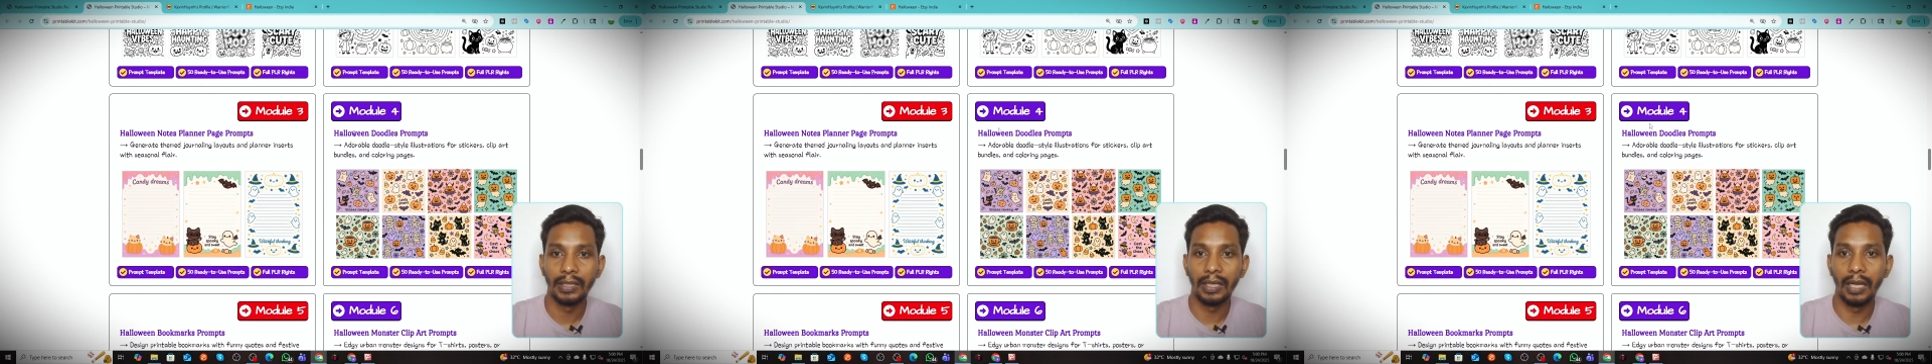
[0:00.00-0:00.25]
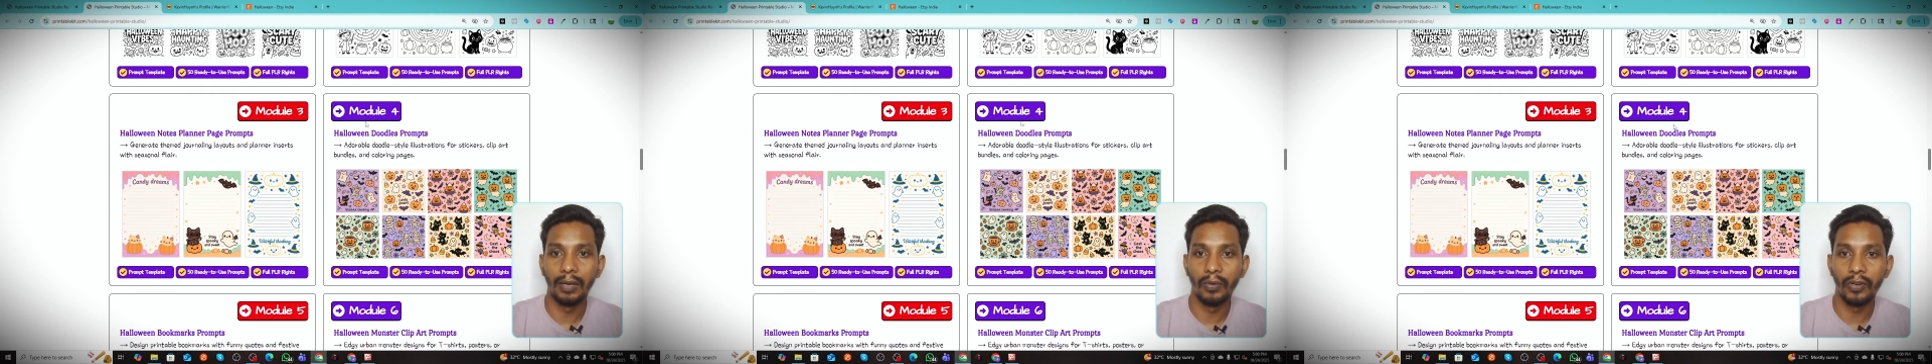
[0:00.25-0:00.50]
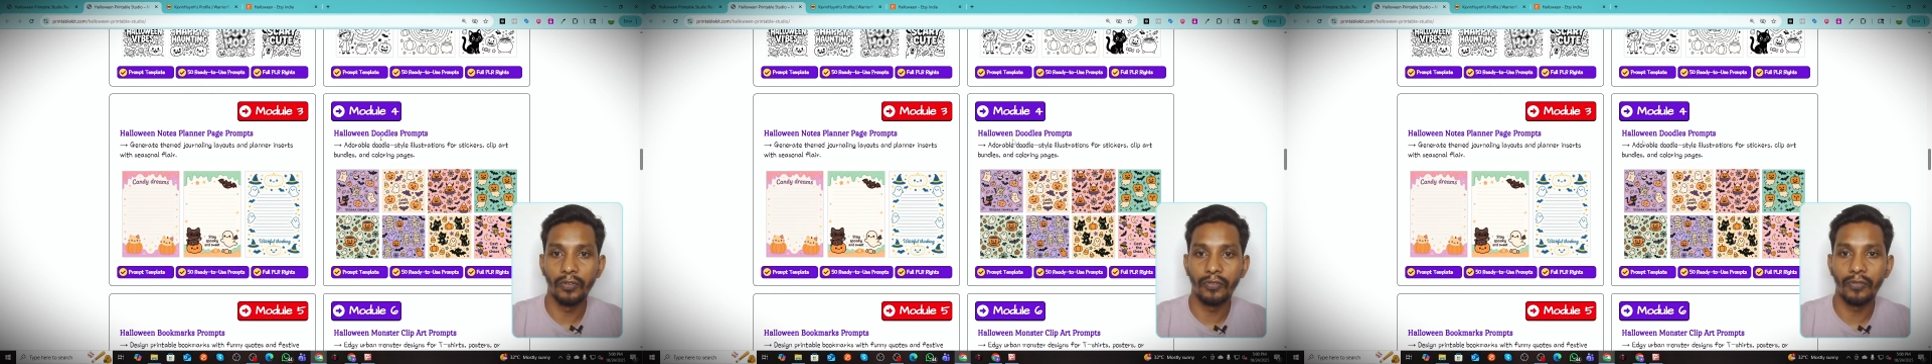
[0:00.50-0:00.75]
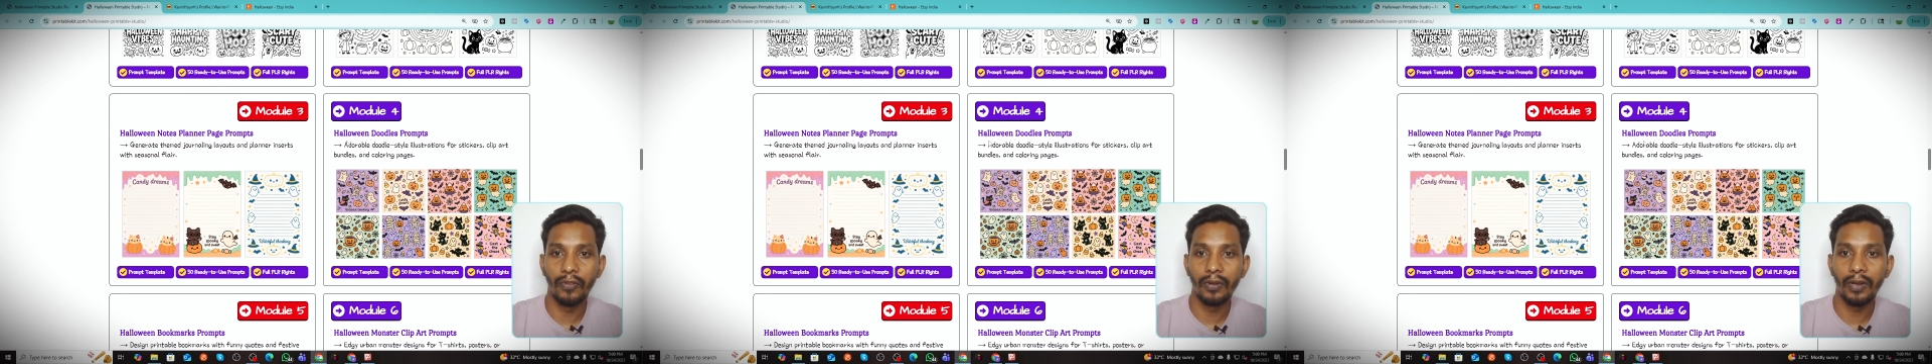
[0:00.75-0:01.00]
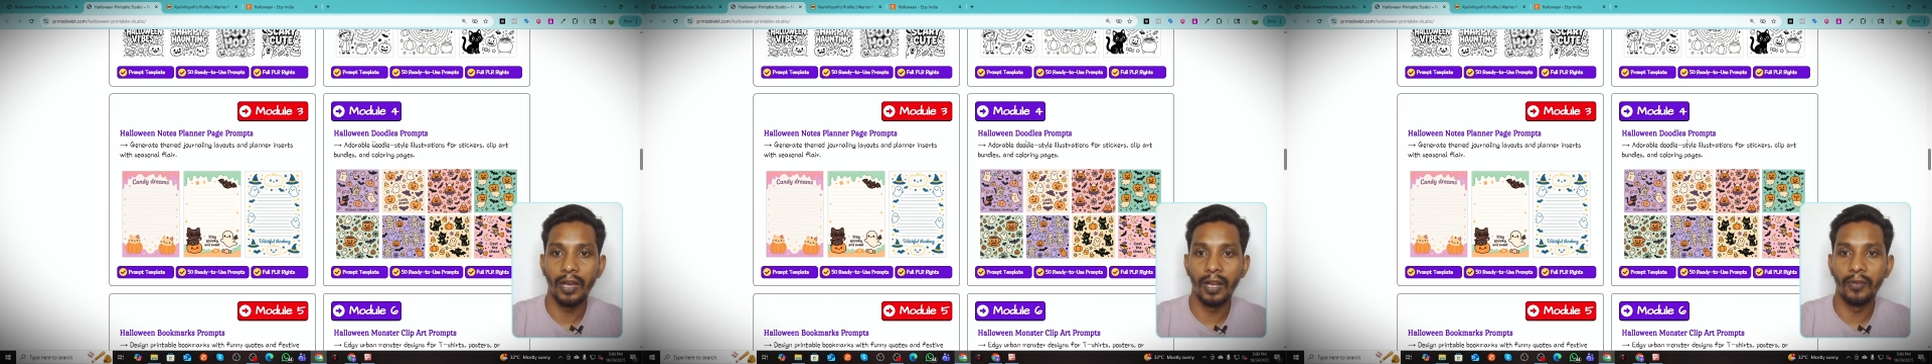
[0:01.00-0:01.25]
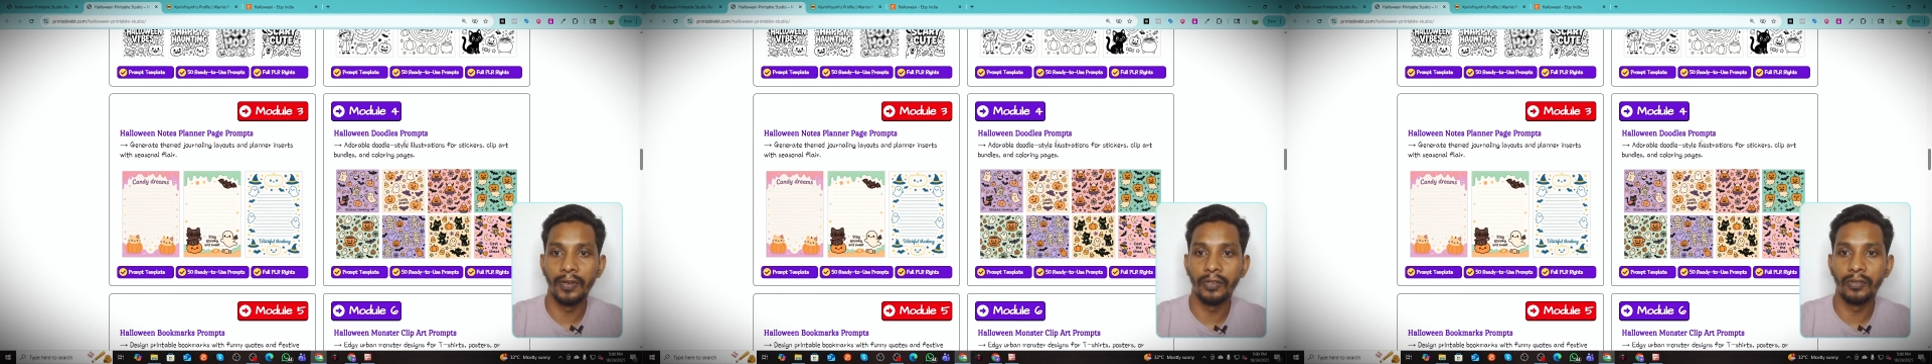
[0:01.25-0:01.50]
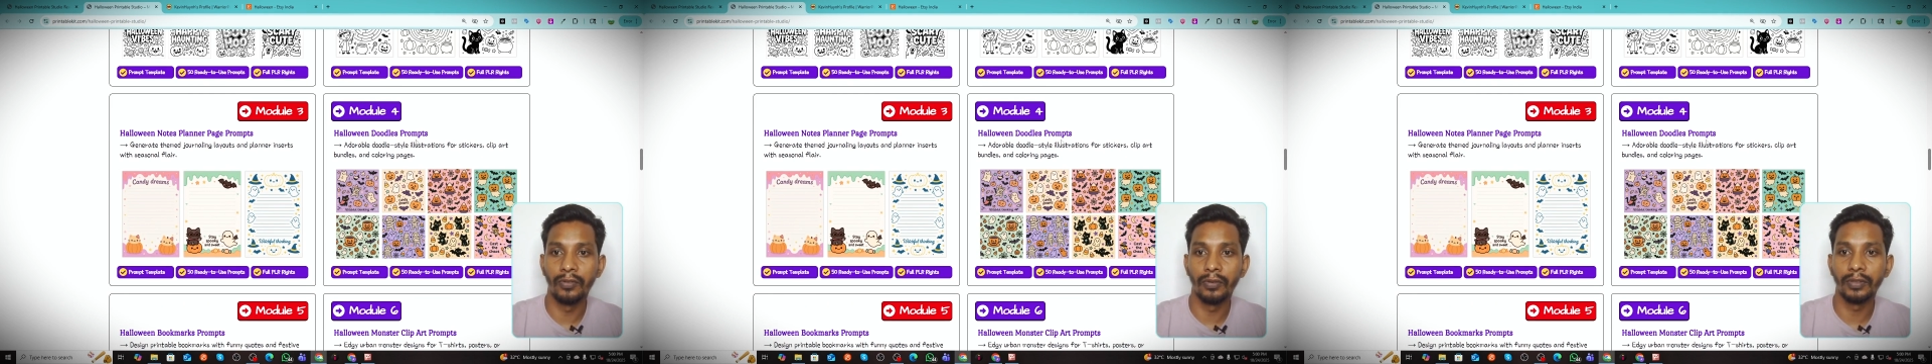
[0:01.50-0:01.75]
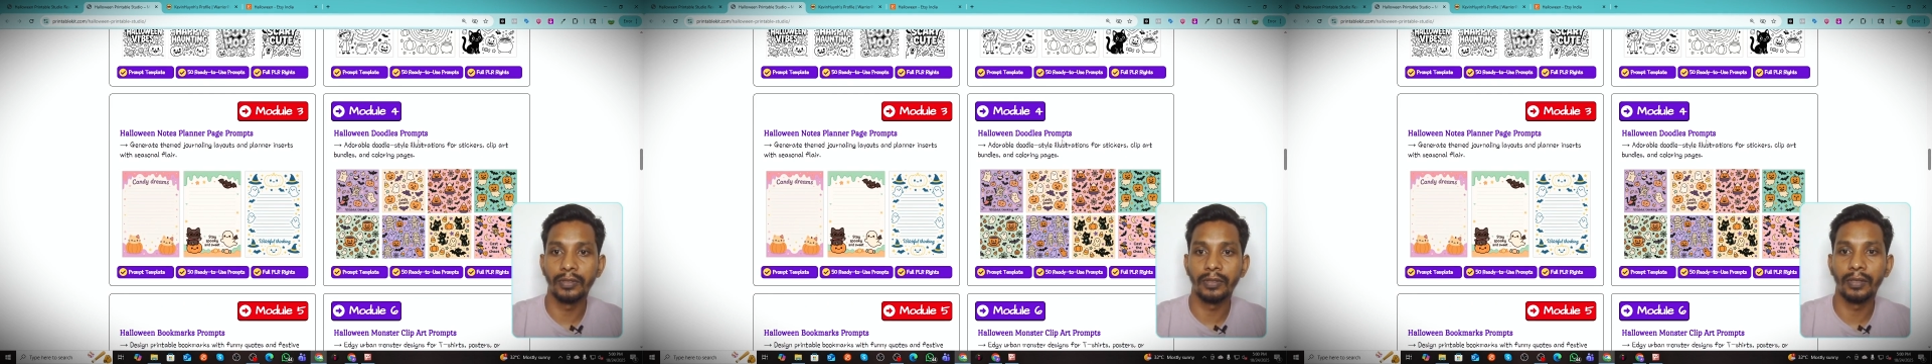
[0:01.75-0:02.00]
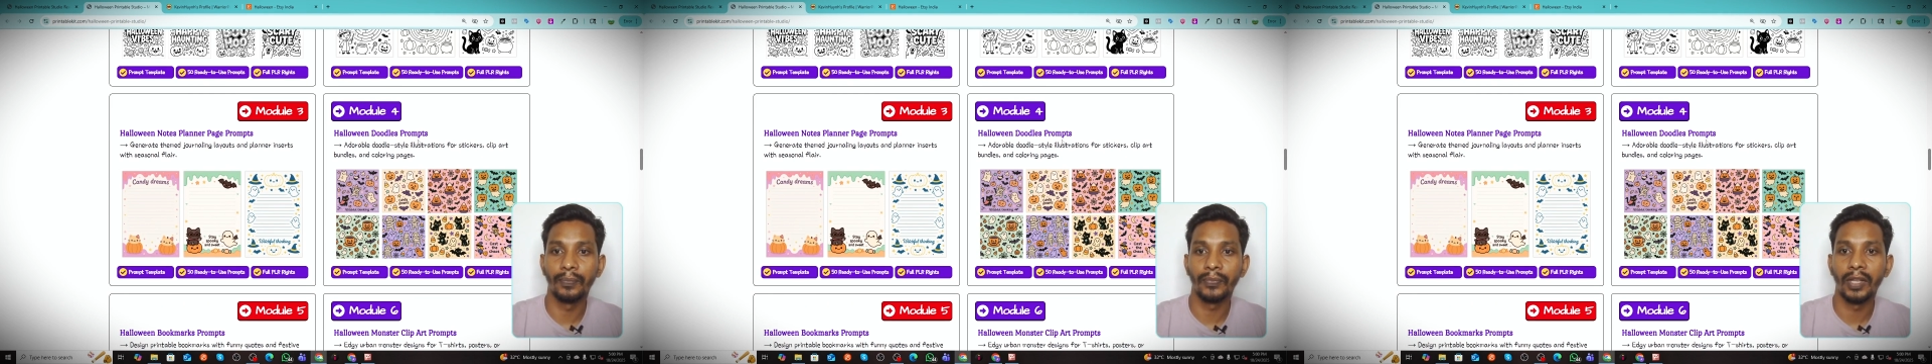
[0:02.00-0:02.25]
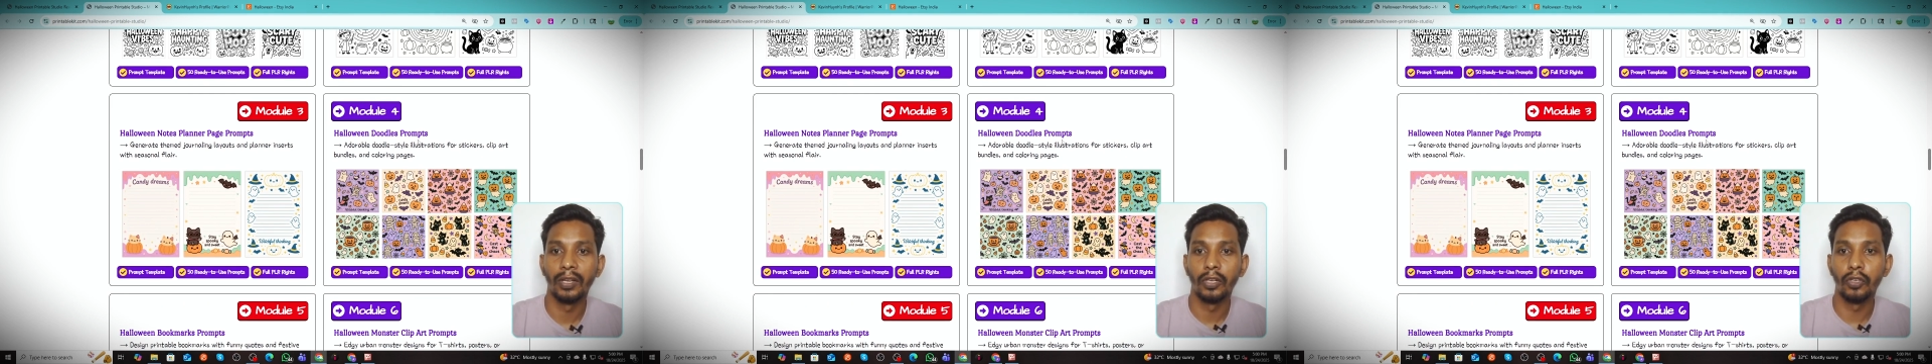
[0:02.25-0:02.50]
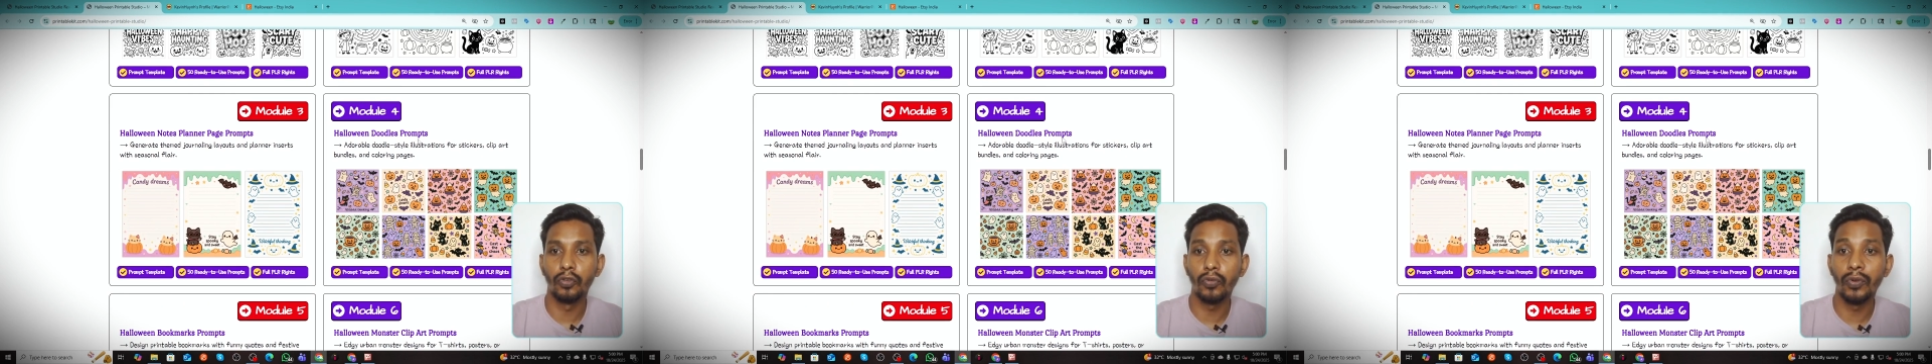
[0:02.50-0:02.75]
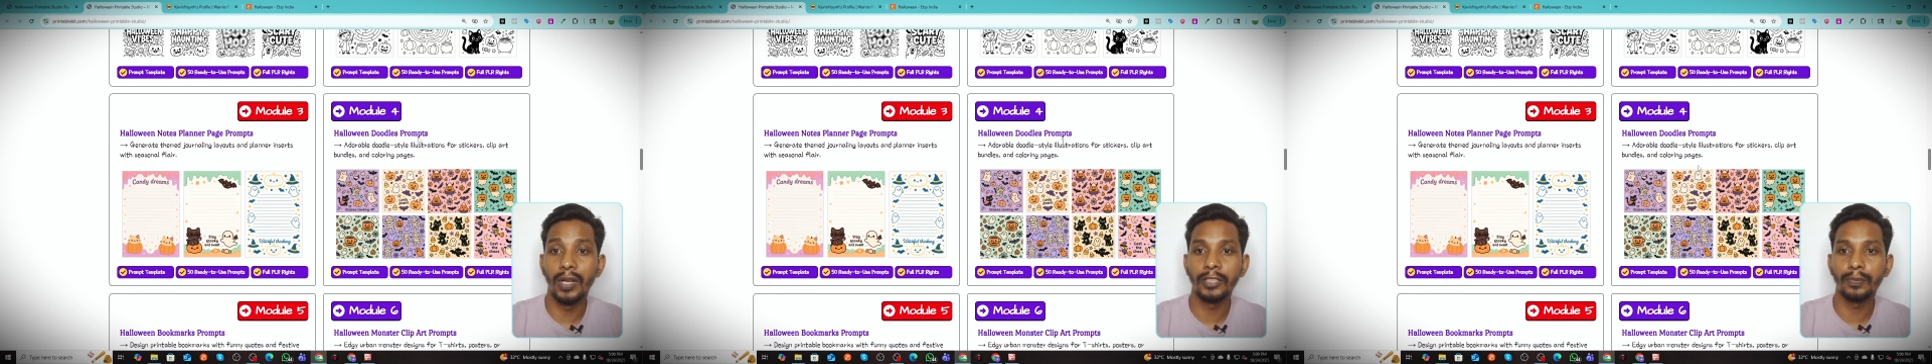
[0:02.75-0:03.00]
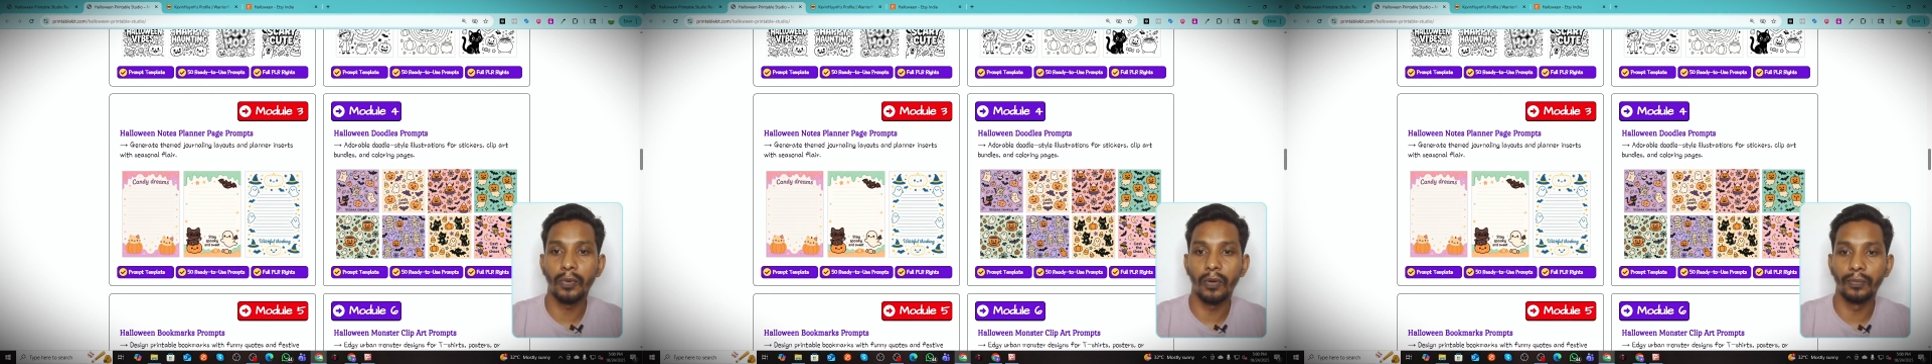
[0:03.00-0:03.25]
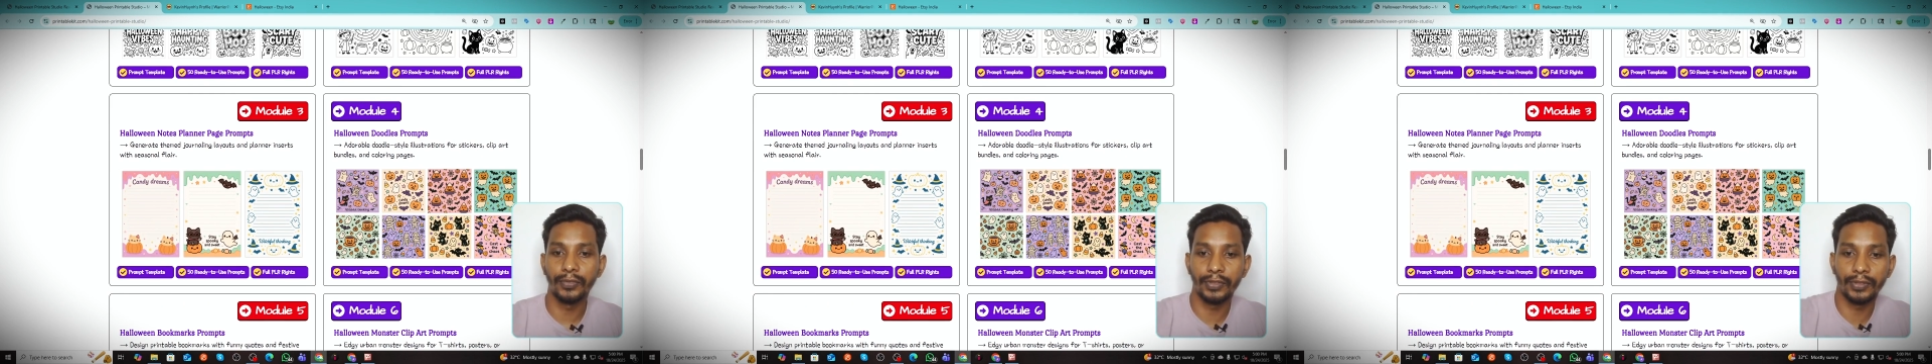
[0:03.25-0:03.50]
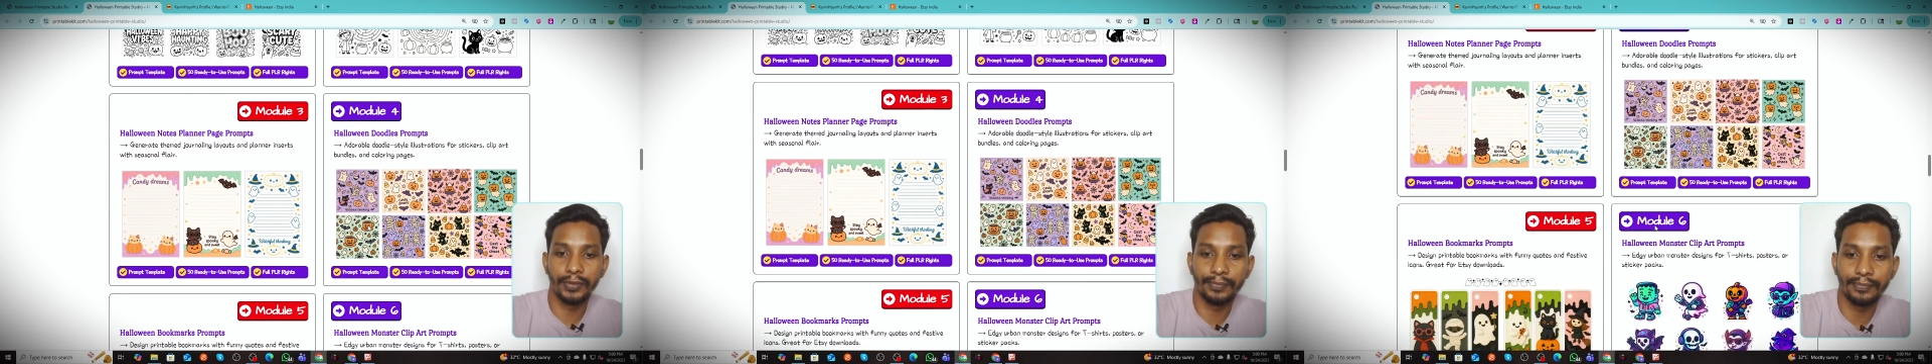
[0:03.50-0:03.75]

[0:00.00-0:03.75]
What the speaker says: and module 4 Halloween doodles prompts.